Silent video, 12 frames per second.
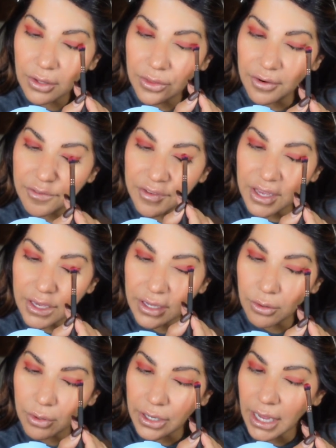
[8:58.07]
They're
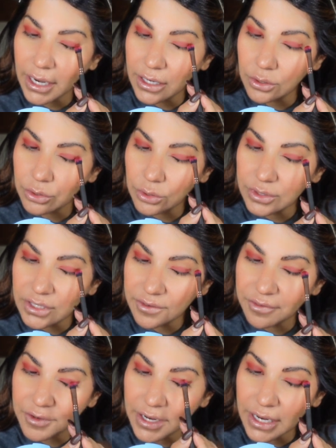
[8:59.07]
vegan, organic, cruelty
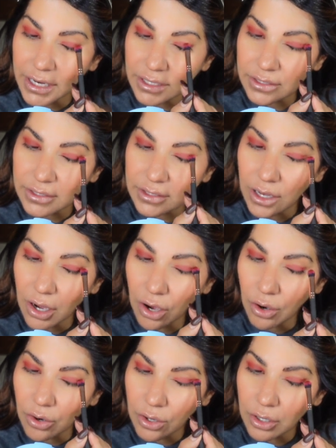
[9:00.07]
free.
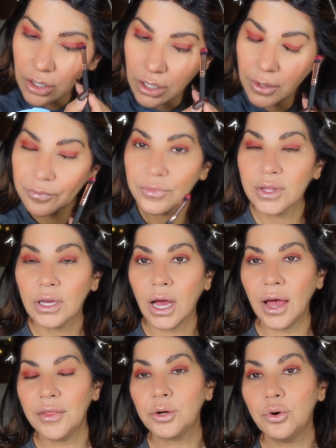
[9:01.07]
So,
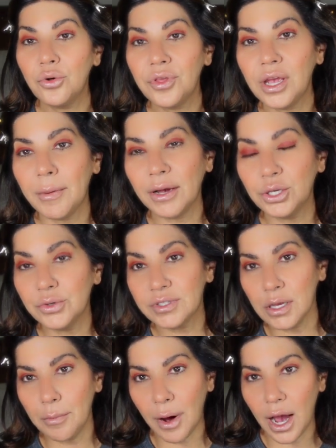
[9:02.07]
and the cool thing about
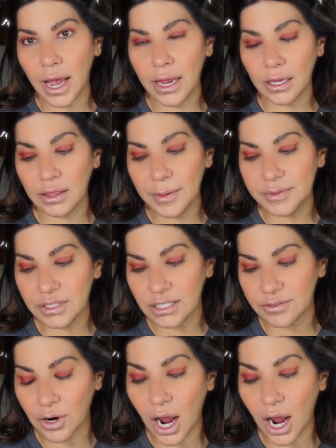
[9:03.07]
using my lipsticks for